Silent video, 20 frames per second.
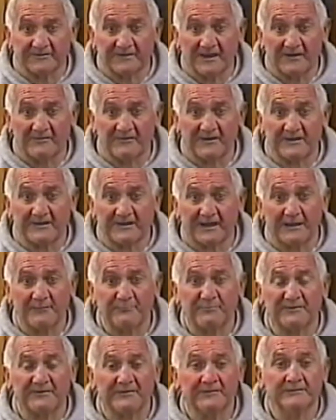Tony
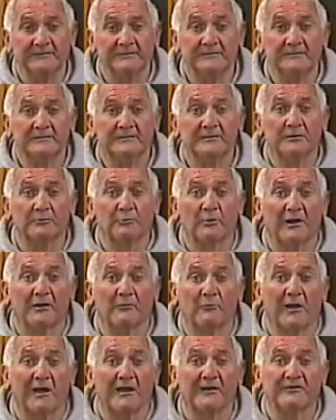Capes, who went
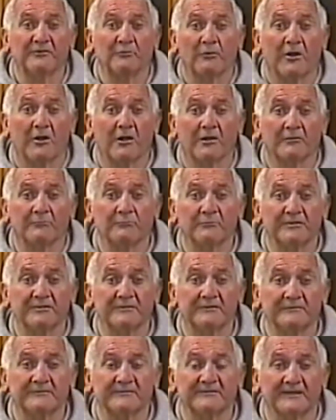away to Ireland
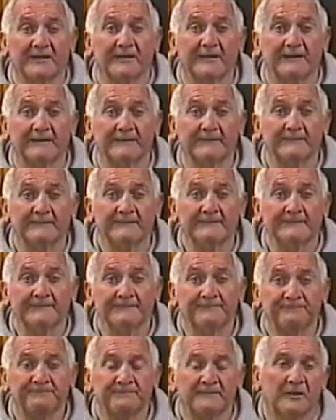with you, saying,
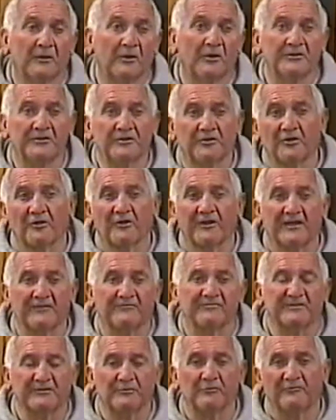oh, you've got to
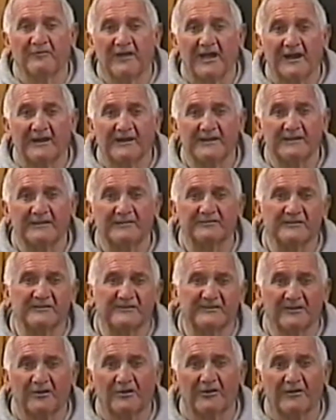have Silvagni in the
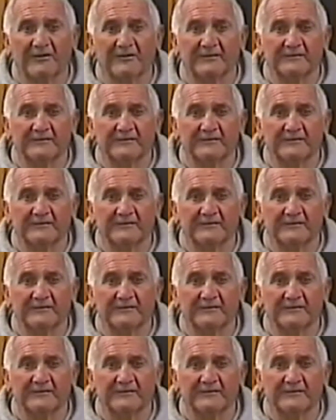side.